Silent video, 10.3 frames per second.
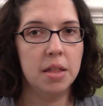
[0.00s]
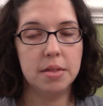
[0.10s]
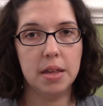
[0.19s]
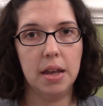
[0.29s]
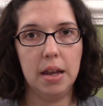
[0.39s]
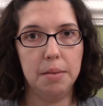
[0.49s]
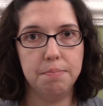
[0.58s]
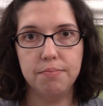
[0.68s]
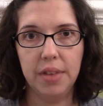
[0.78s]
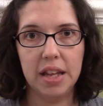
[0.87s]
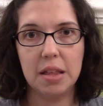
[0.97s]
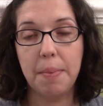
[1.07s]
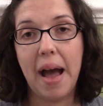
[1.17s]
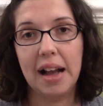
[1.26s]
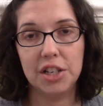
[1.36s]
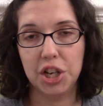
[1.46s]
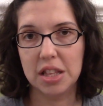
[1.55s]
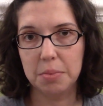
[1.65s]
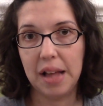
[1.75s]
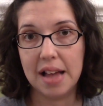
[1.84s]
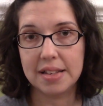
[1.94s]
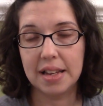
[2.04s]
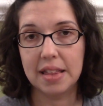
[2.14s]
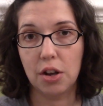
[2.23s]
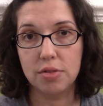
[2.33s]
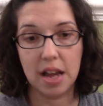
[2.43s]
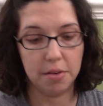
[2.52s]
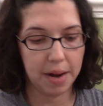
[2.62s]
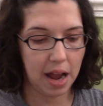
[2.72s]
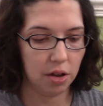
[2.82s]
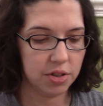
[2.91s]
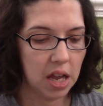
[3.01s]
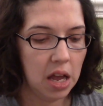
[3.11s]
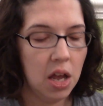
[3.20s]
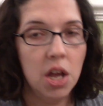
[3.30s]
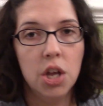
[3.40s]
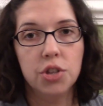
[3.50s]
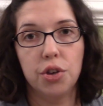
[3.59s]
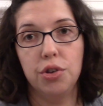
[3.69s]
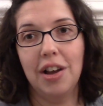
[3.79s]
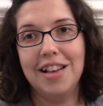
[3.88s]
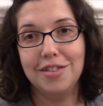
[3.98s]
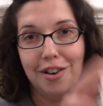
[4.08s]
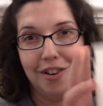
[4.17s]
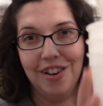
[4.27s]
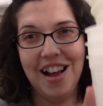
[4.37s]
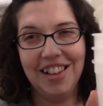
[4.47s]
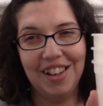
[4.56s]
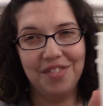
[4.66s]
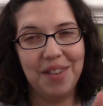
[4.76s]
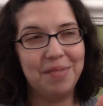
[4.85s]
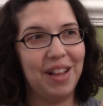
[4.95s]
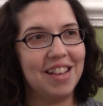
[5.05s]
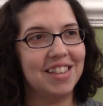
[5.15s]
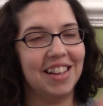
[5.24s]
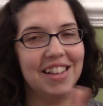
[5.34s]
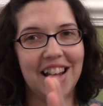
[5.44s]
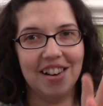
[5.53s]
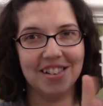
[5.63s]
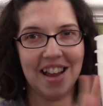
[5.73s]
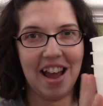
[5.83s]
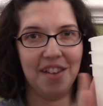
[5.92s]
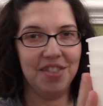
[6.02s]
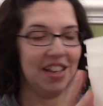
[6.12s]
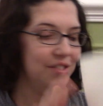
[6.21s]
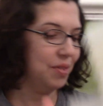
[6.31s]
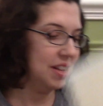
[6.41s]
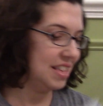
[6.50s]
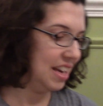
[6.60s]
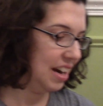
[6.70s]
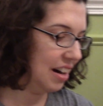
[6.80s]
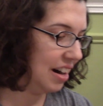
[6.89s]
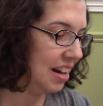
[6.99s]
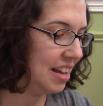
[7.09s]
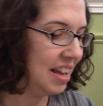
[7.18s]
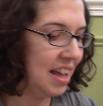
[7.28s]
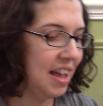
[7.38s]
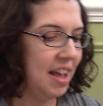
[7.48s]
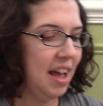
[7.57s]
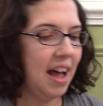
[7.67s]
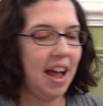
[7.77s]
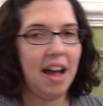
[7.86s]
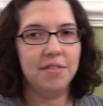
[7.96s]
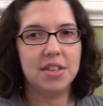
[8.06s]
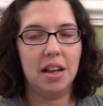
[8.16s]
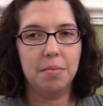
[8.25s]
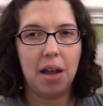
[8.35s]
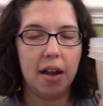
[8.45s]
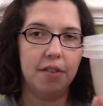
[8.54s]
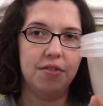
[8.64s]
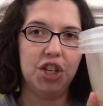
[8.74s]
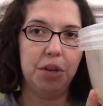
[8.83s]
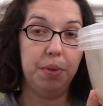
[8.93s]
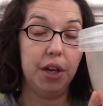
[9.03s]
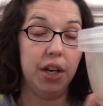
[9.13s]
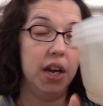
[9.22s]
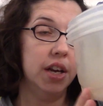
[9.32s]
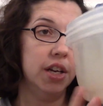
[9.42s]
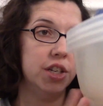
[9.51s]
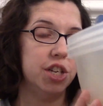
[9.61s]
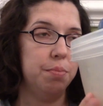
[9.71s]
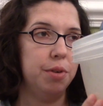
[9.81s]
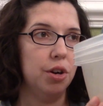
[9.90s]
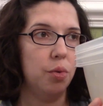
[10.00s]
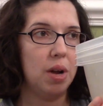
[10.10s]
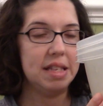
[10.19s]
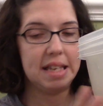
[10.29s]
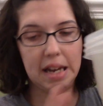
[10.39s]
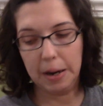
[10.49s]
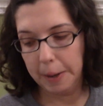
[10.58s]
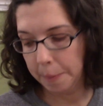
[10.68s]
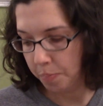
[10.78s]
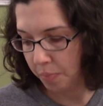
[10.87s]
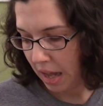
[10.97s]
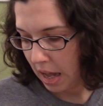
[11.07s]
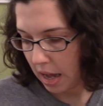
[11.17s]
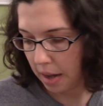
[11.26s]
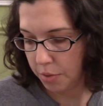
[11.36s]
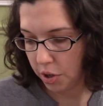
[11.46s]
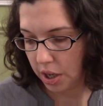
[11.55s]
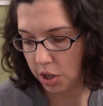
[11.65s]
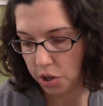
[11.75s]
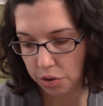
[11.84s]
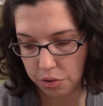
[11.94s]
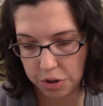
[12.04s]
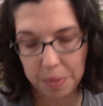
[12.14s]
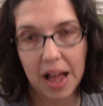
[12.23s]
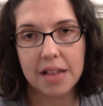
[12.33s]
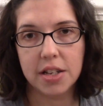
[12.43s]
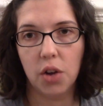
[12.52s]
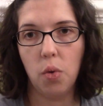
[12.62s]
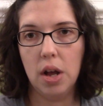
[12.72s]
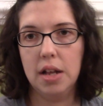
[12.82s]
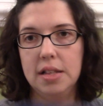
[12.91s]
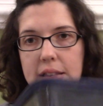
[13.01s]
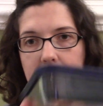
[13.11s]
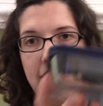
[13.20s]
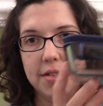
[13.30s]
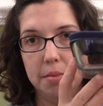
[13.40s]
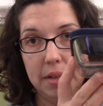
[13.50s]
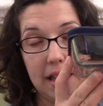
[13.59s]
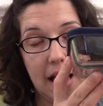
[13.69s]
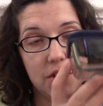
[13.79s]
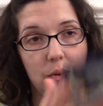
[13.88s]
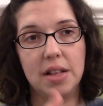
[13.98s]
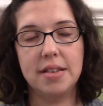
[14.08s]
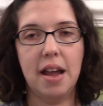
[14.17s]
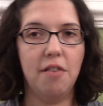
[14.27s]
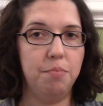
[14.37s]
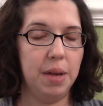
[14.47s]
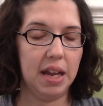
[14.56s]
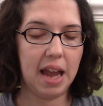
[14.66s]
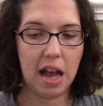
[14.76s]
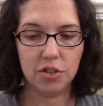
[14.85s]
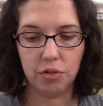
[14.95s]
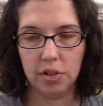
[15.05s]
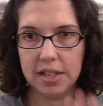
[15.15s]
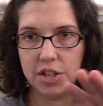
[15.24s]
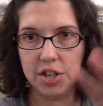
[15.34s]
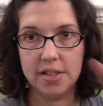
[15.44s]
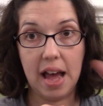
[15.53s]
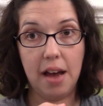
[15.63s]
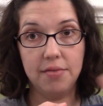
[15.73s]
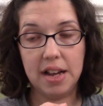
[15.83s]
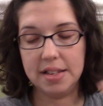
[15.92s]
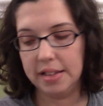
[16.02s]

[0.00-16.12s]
the packaging and the plastic that goes out of my house. So you guys know I love my plastic containers. I have these ones here. I have some kind of cheapier ones here. You can use plastic ones. I have some glass ones. I have big casserole dishes that have nice